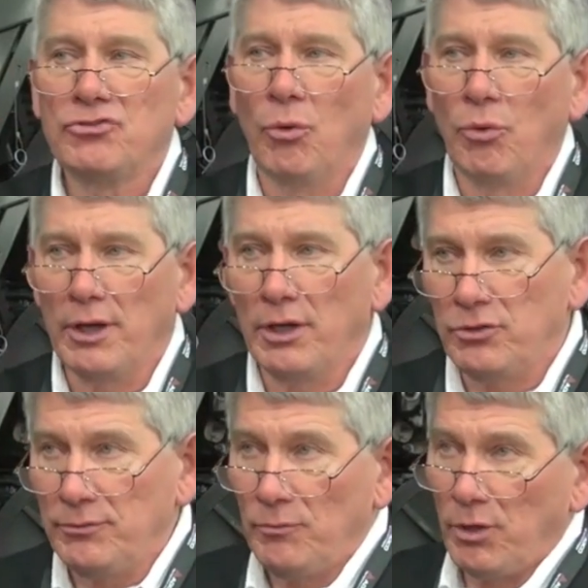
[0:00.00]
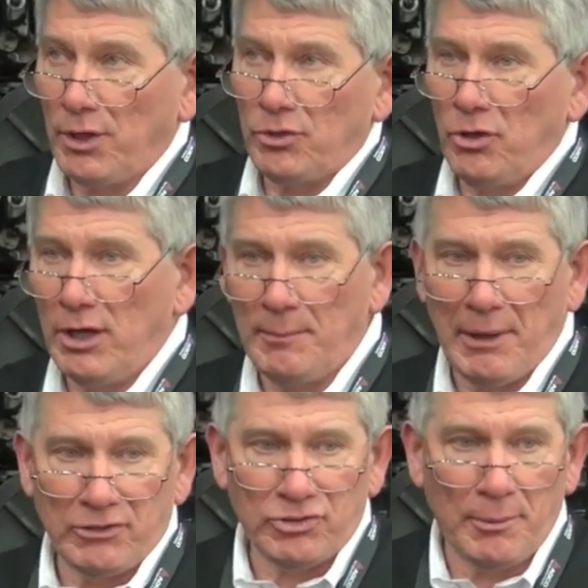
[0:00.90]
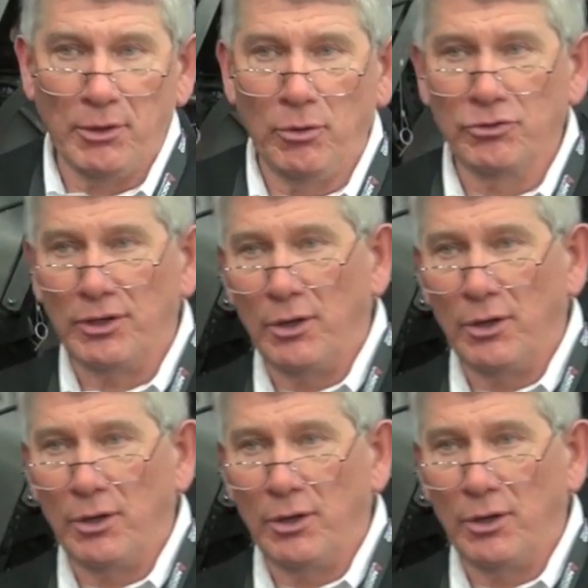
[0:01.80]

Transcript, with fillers: So we're going to We're going to talk about some of those,